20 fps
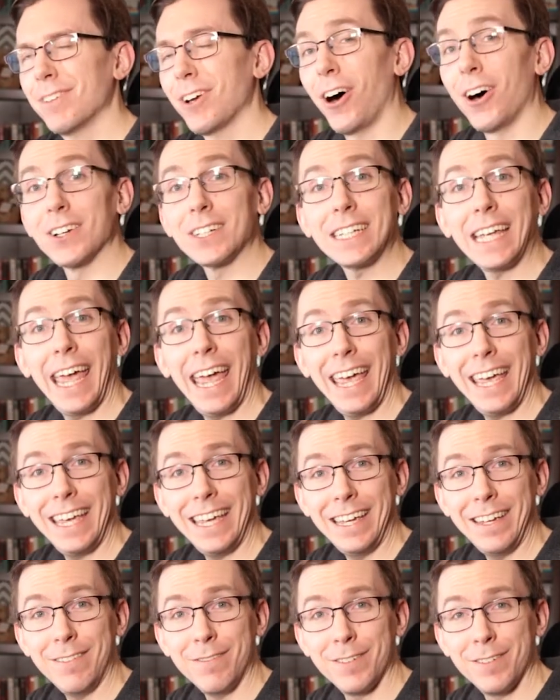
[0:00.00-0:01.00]

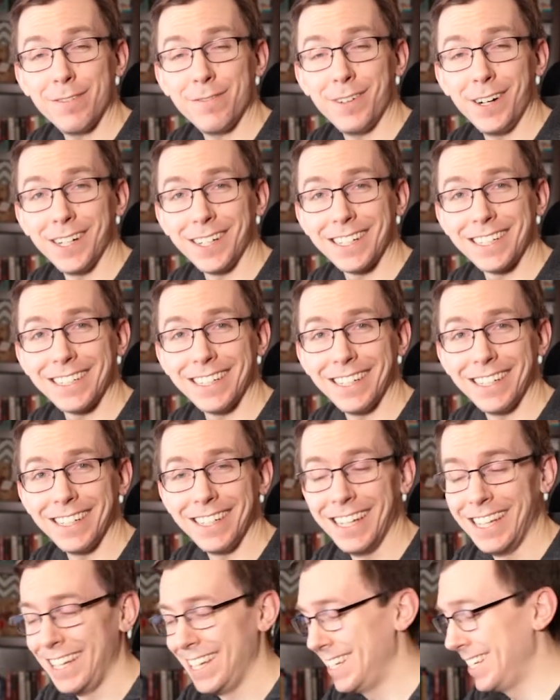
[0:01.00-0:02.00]
concave
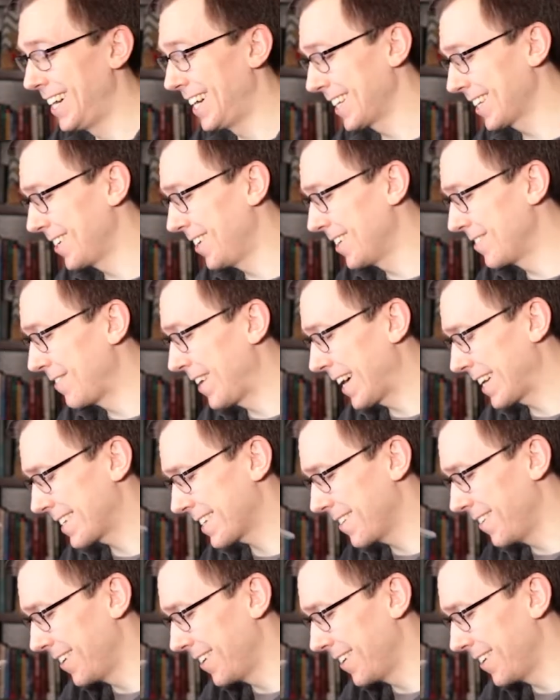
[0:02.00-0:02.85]
function, not a convex,